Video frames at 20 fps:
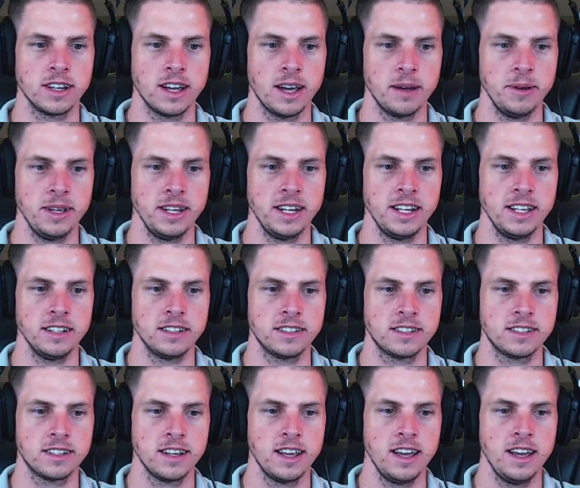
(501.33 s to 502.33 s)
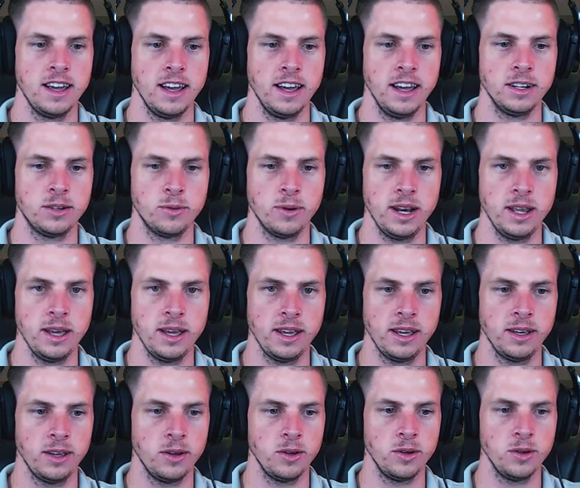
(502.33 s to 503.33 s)
I mean, it's
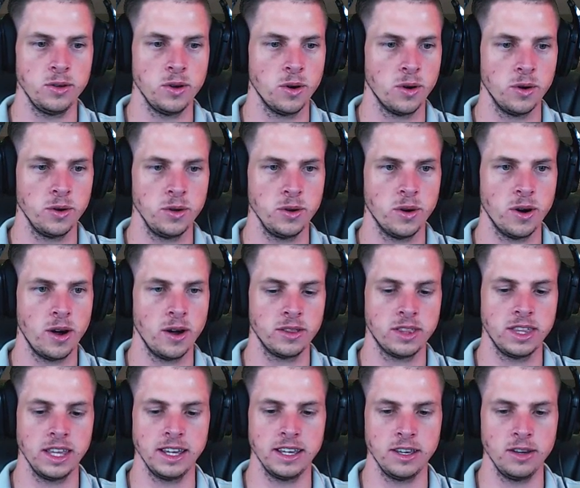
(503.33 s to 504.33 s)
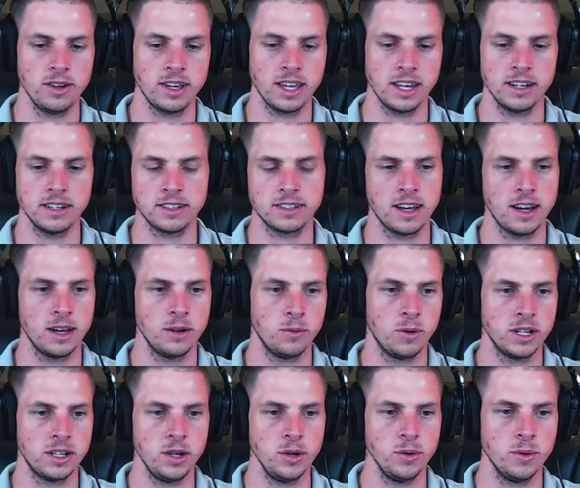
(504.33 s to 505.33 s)
really your own thing. You can decide
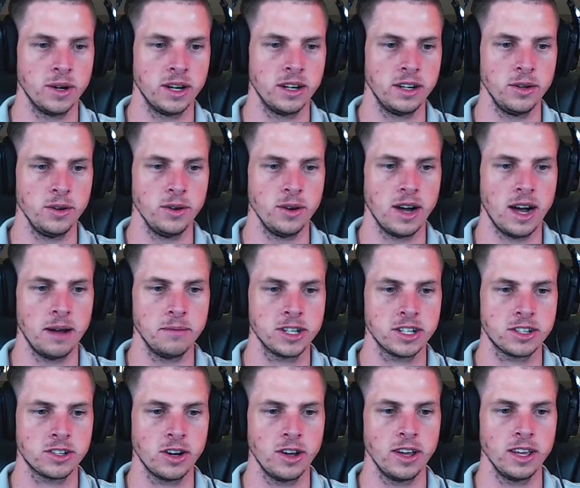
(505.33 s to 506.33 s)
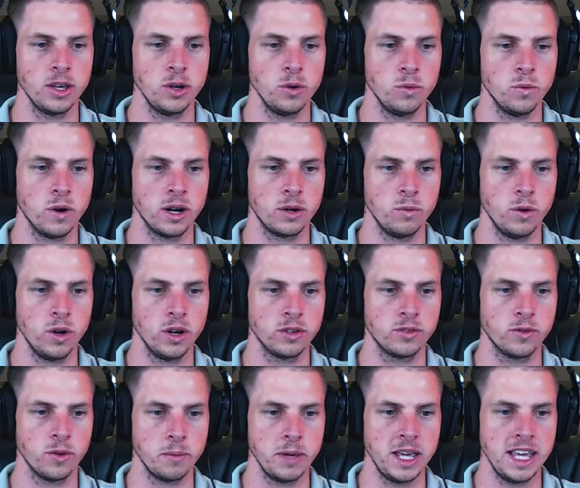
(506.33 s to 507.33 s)
what you want to do. I'm just showing you what works
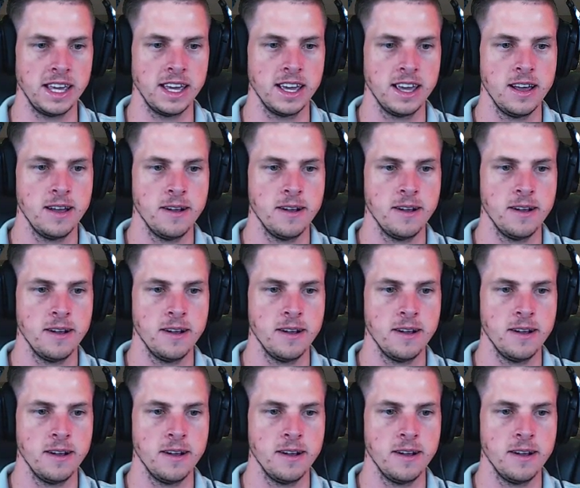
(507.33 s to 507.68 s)
for me.